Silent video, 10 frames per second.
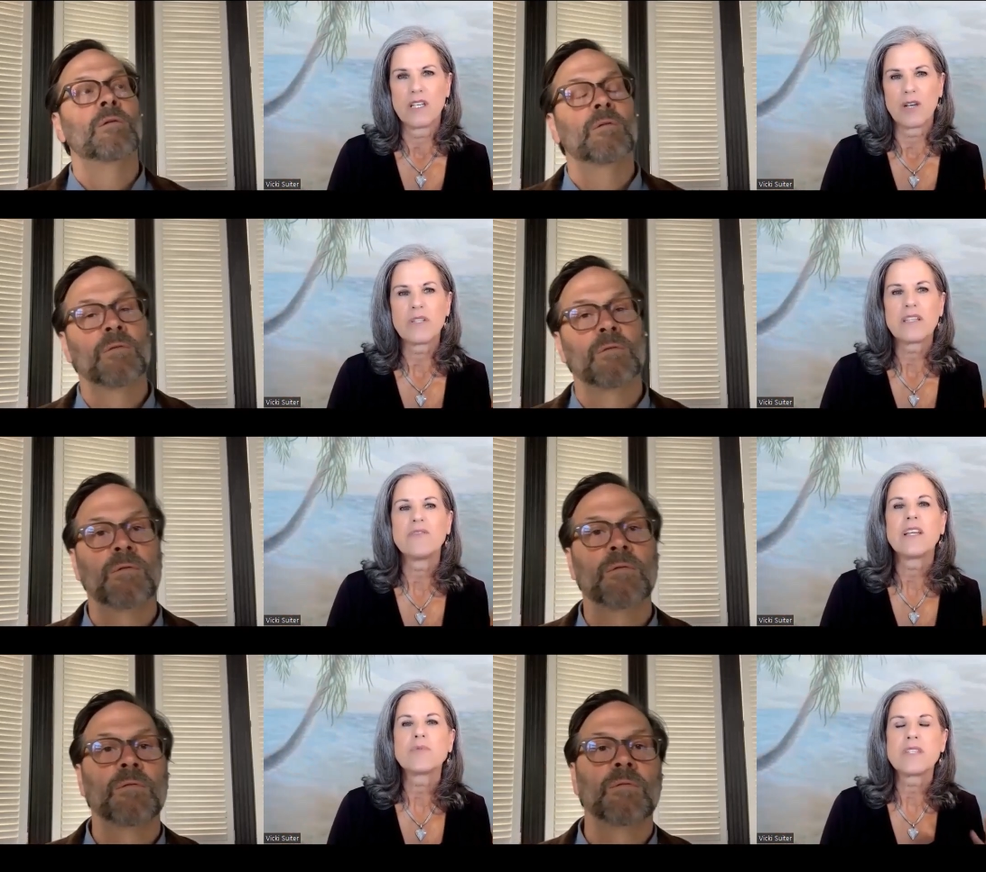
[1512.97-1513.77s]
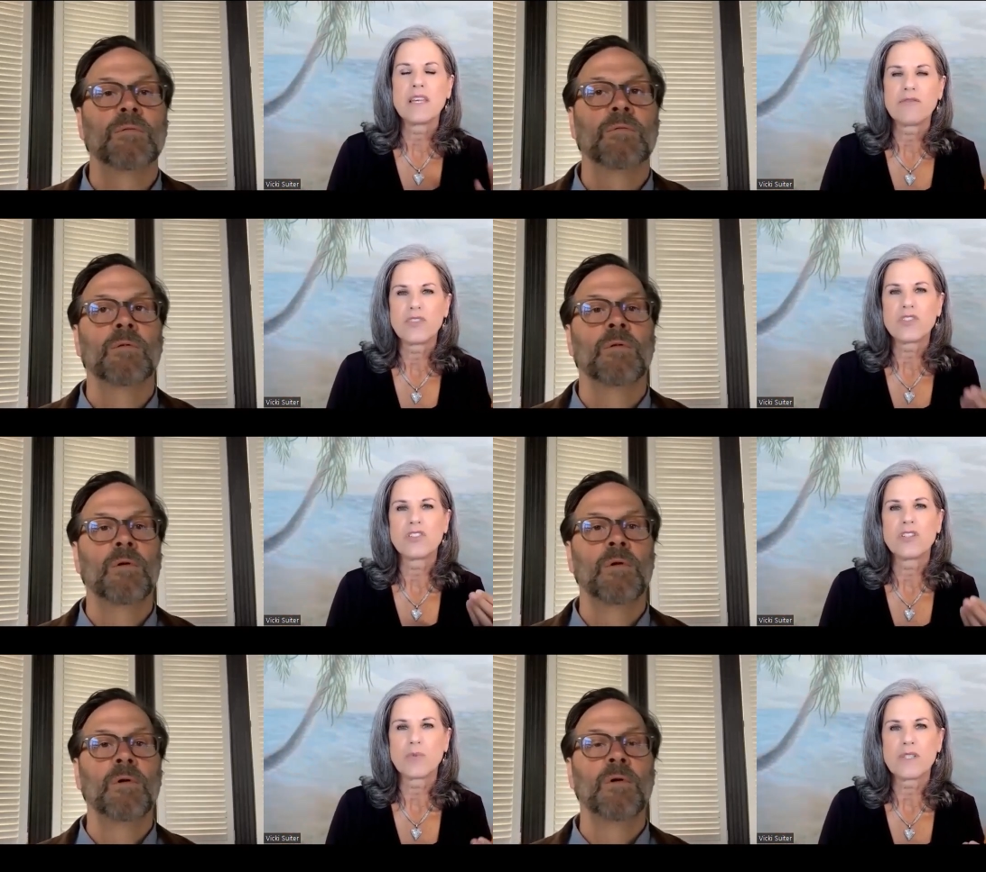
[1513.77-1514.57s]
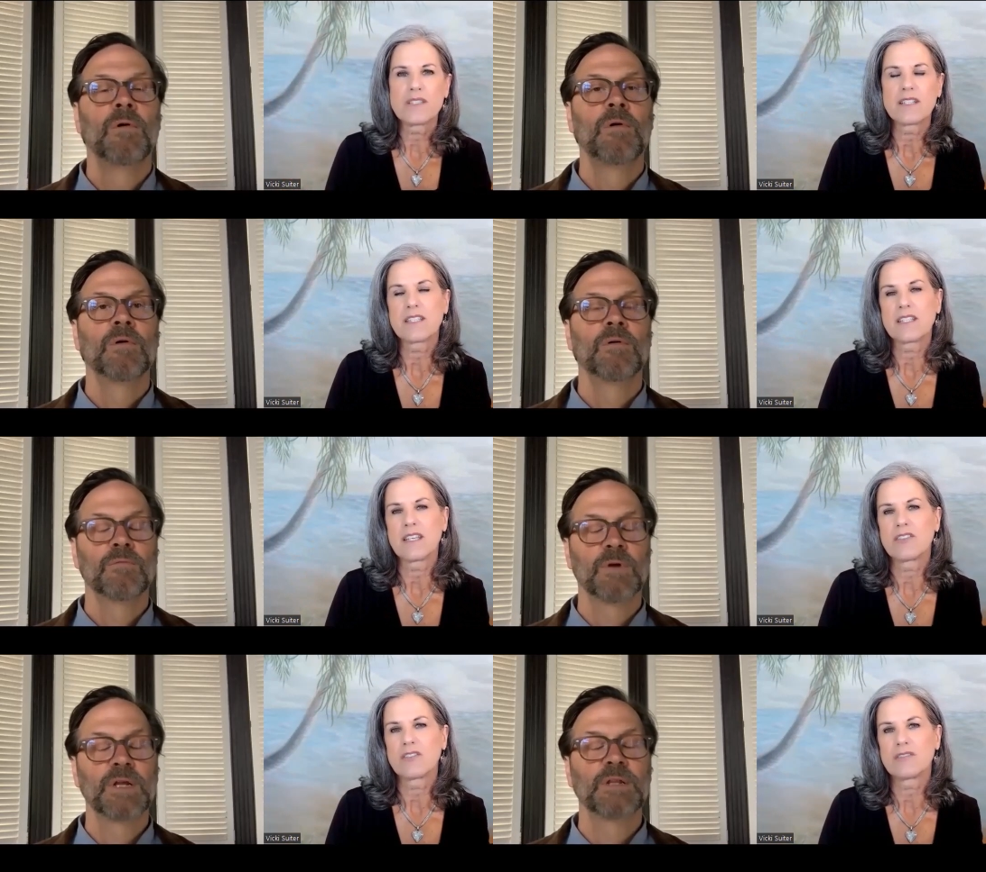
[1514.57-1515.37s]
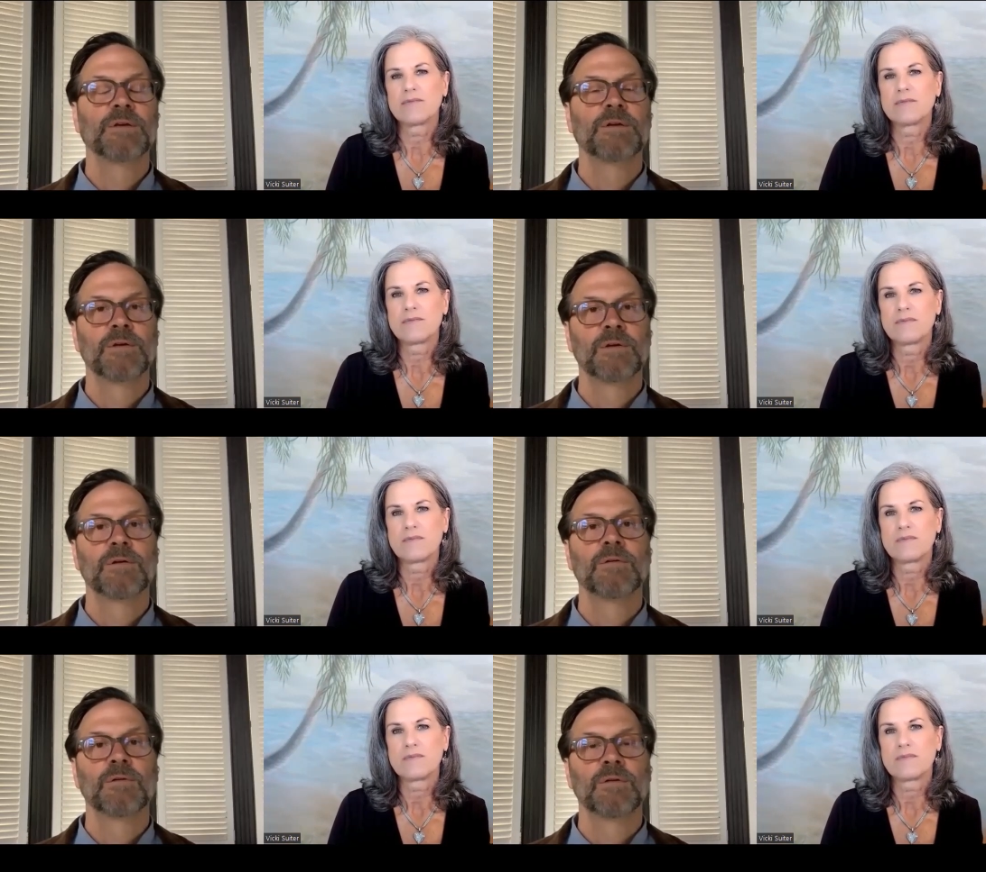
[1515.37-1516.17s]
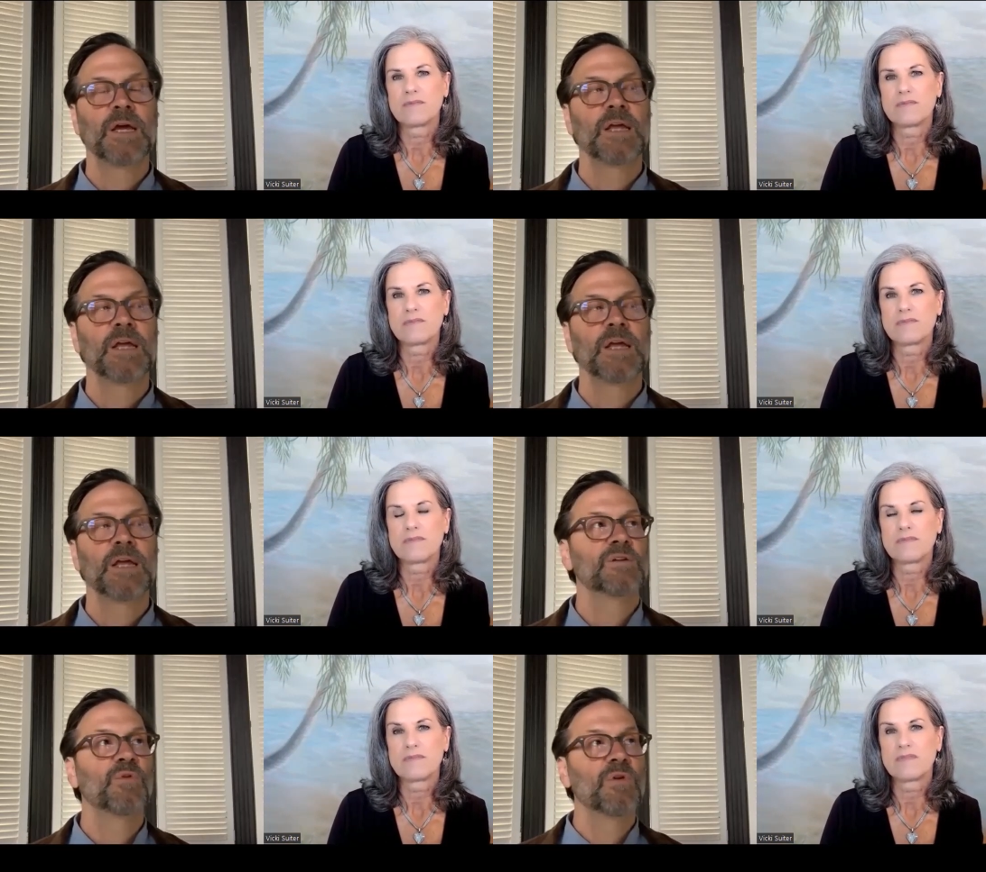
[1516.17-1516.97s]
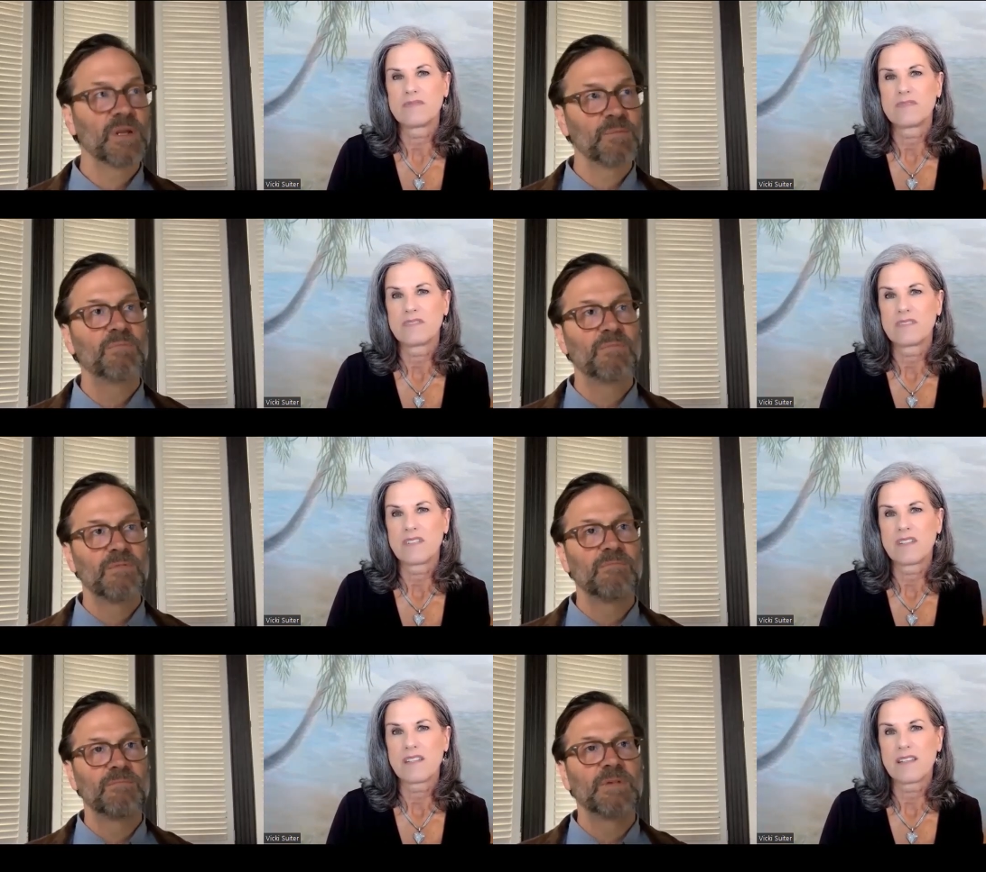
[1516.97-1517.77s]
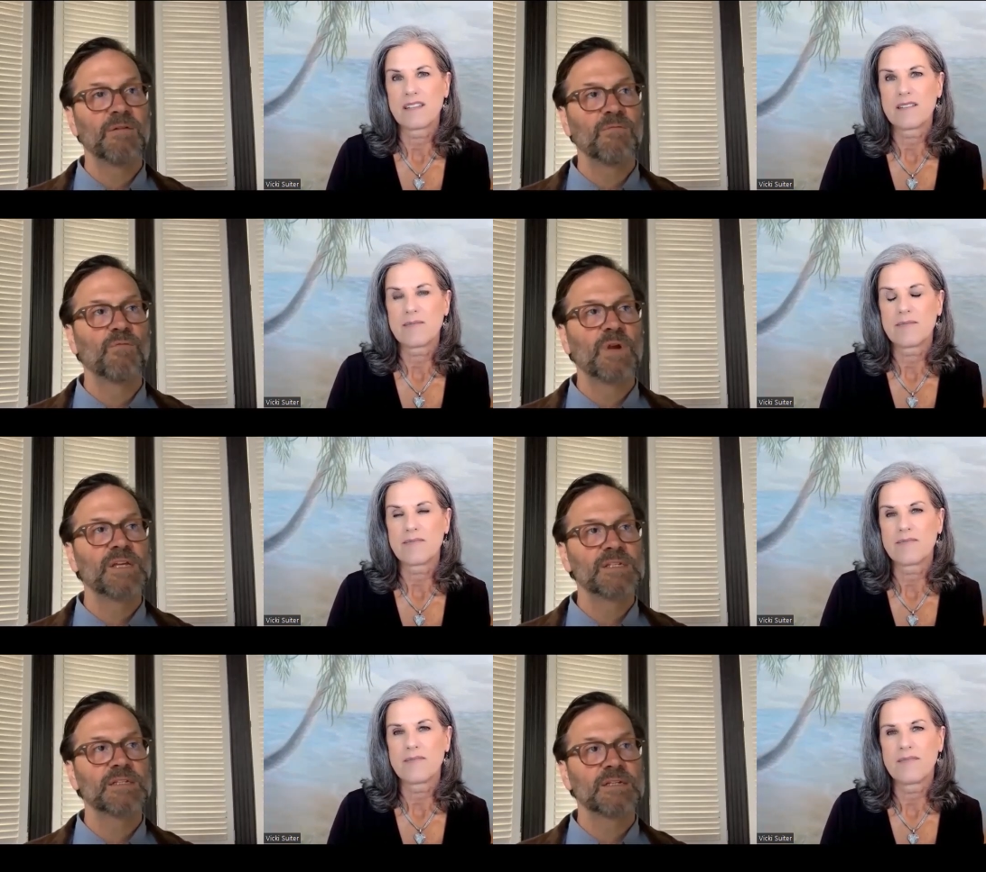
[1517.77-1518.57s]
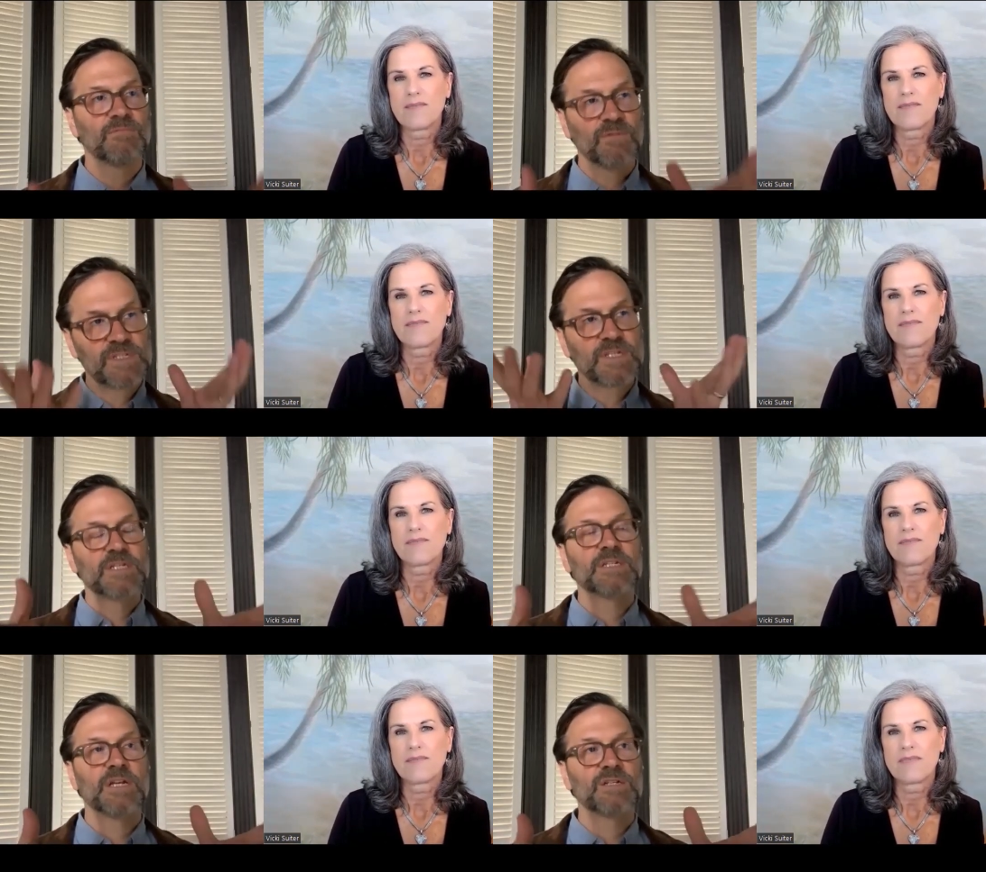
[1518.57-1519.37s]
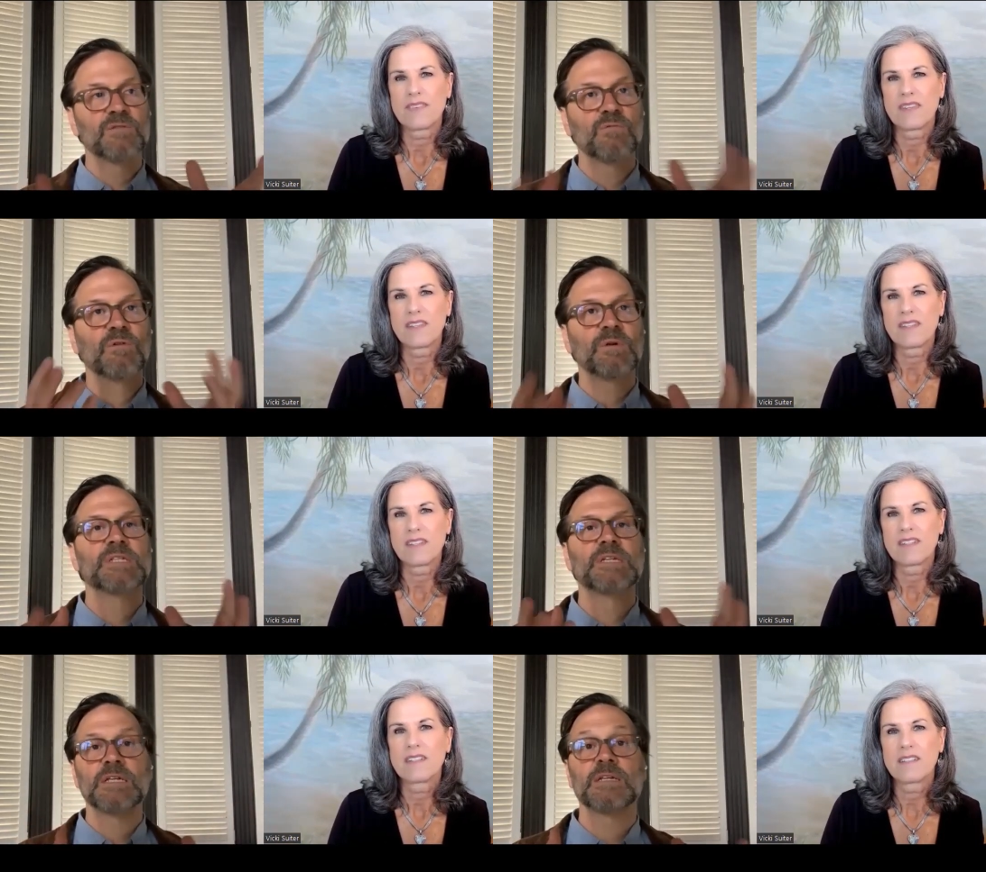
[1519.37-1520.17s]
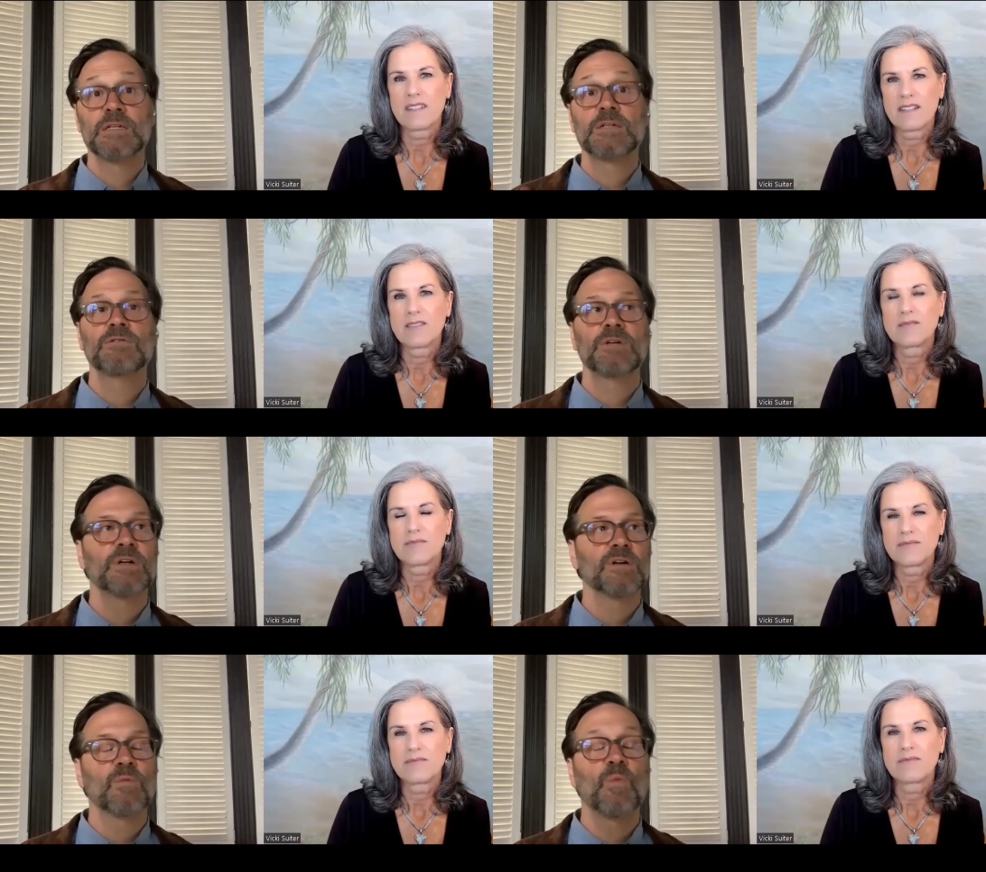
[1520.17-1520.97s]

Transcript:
Speaker 1: are we living up to that vision that we set together?
Speaker 2: Right. Yeah, no, that's a good point. I mean, yeah, raising that, what's the intention? What are we intending to do here?